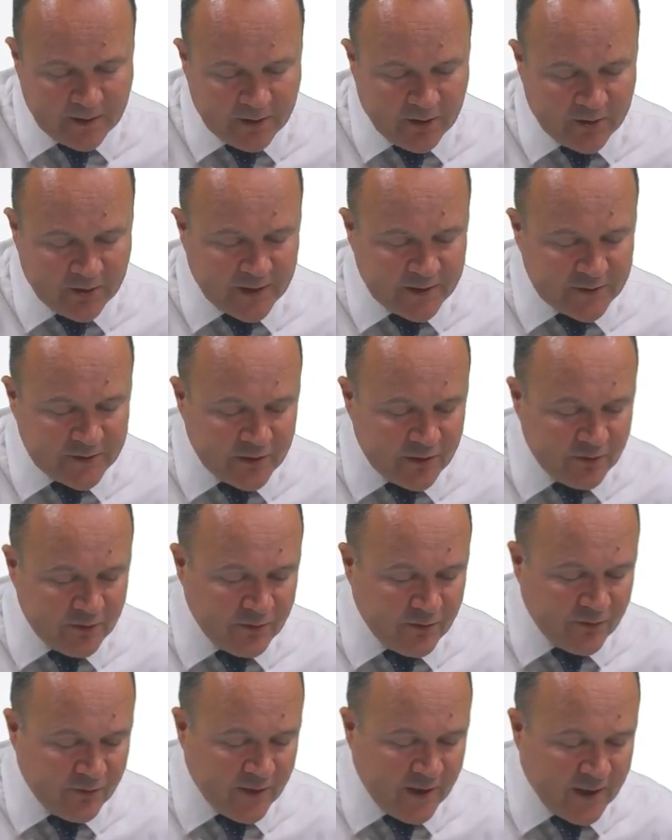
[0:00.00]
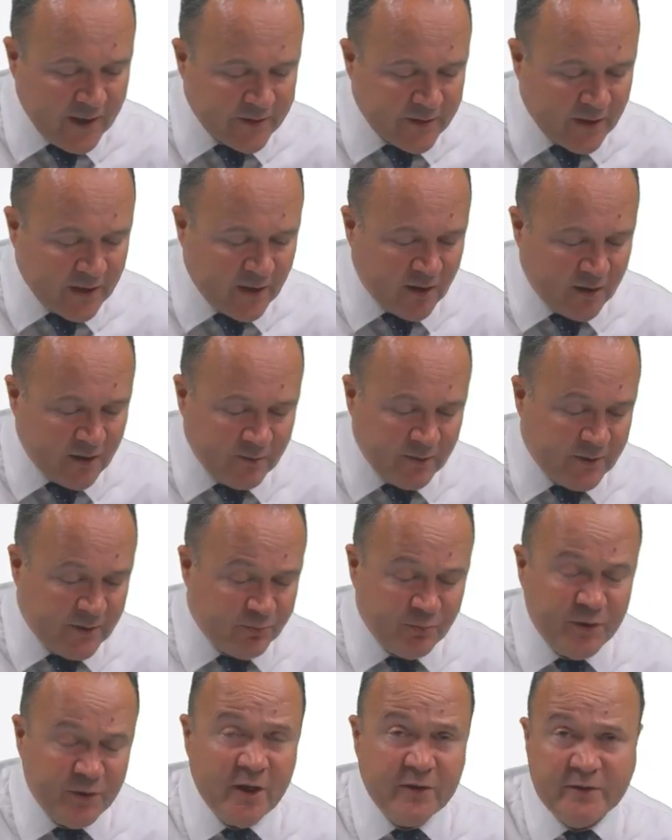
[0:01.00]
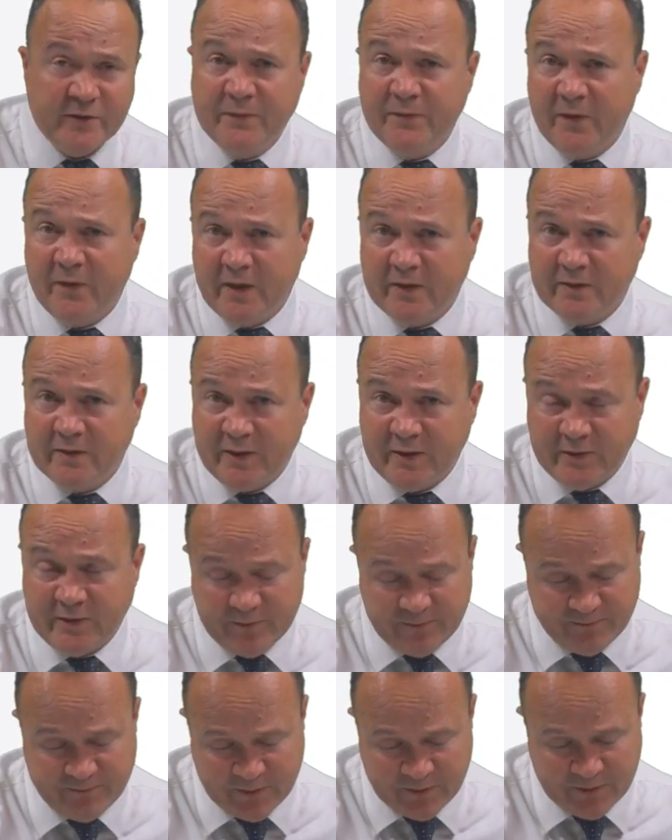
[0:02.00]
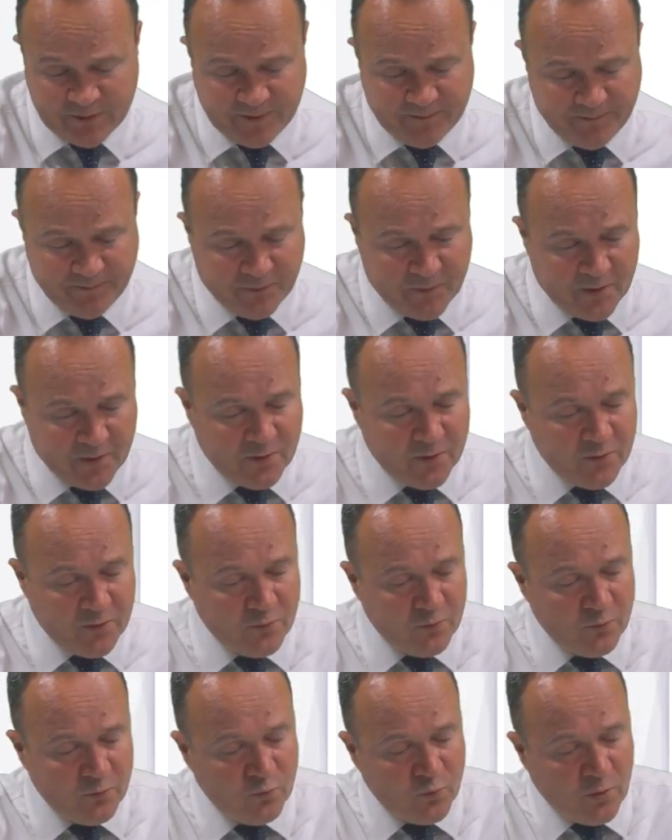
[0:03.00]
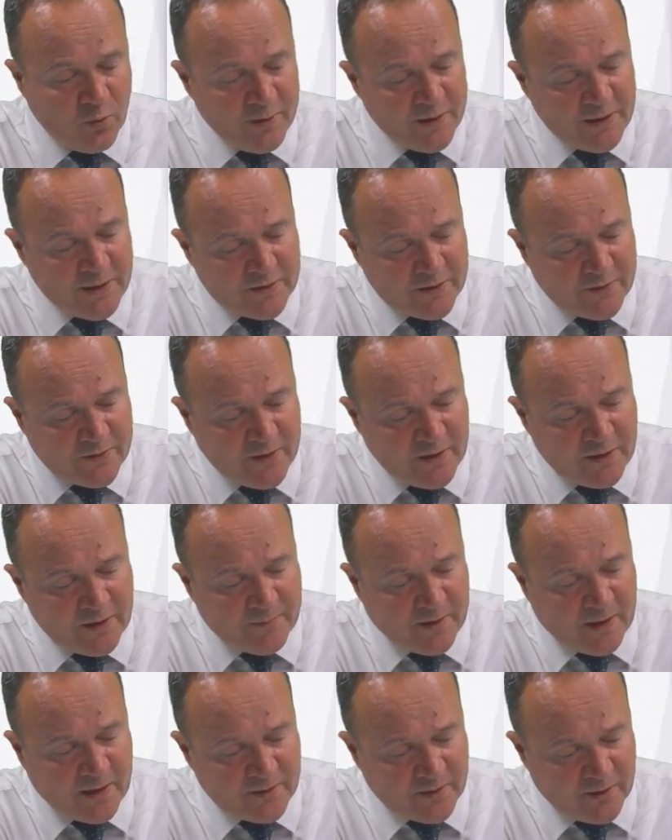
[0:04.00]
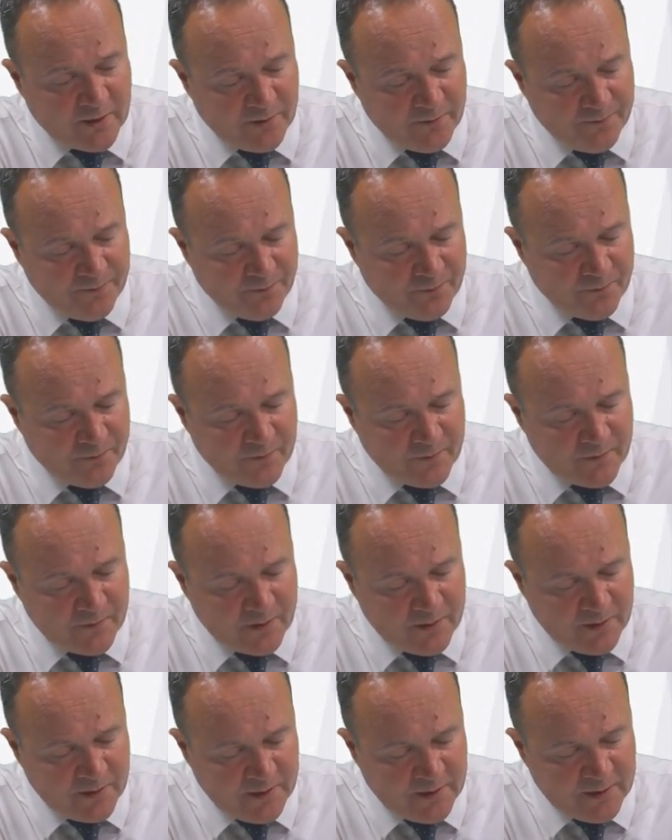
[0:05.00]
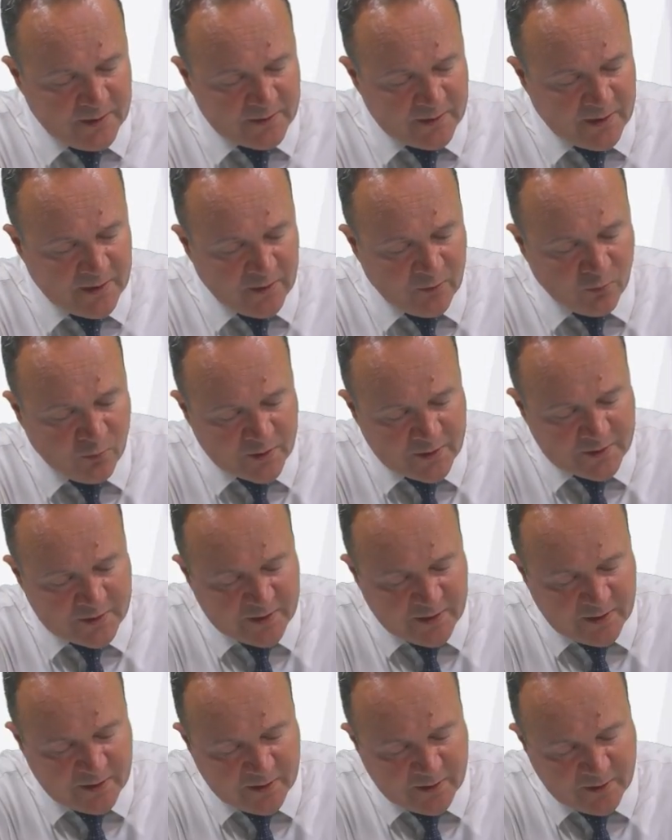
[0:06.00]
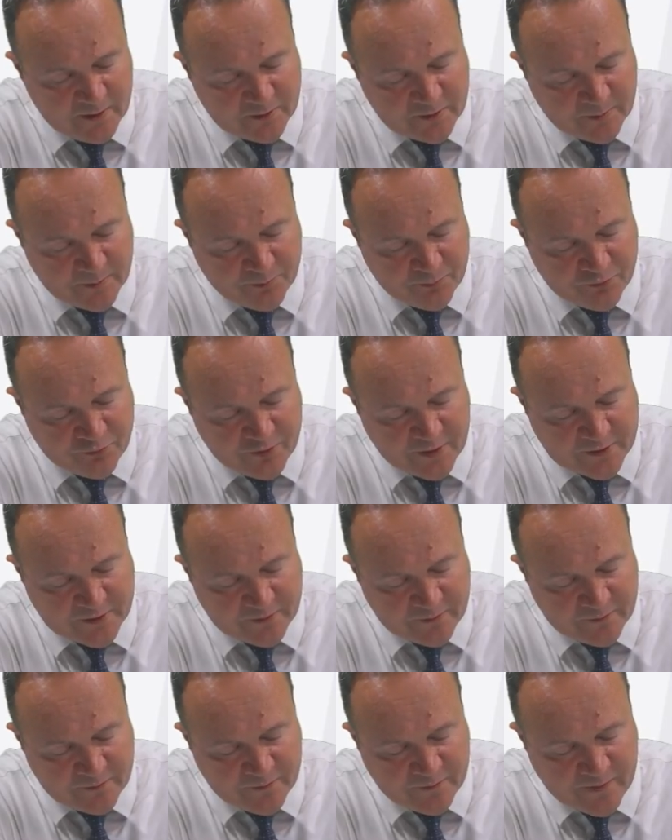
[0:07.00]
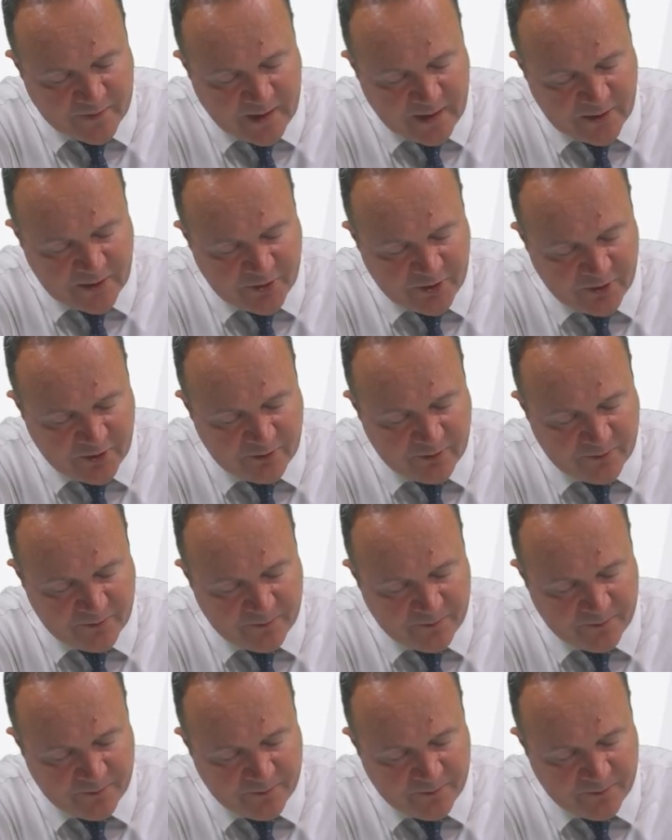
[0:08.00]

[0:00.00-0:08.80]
Okay, so there's our, we know it's a finance lease. Okay, what we need to think about though is now what is the present value